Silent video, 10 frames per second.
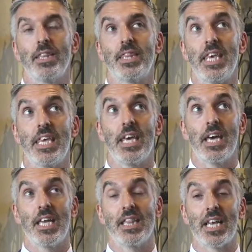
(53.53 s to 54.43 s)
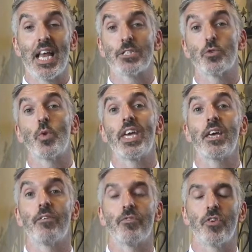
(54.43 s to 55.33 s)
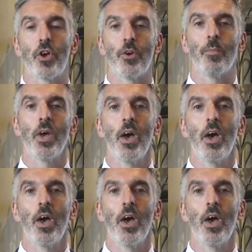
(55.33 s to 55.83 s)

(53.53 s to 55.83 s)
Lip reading: in the last week of term.